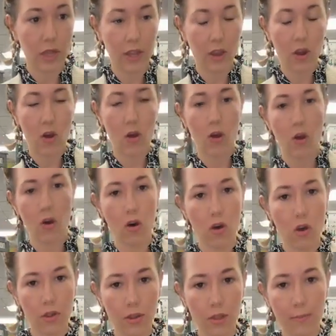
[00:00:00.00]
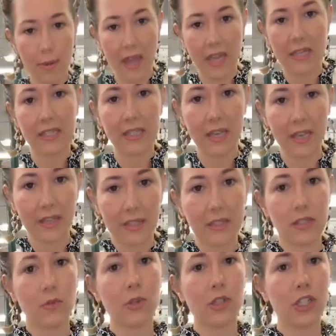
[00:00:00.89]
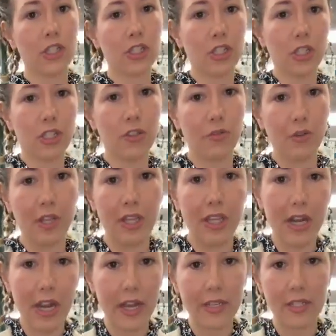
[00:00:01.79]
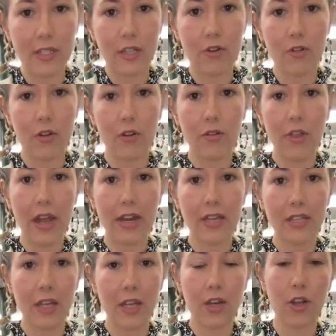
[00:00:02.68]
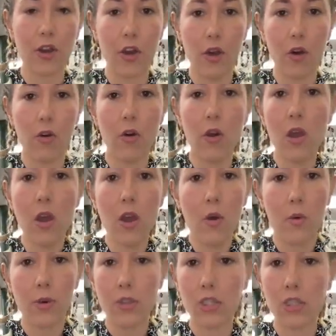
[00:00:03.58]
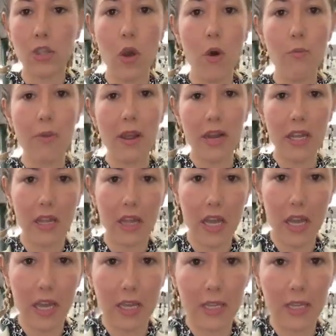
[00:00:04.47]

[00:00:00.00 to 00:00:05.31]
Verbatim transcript: So like all the basics, which is just really nice. You know that it's going to go with so many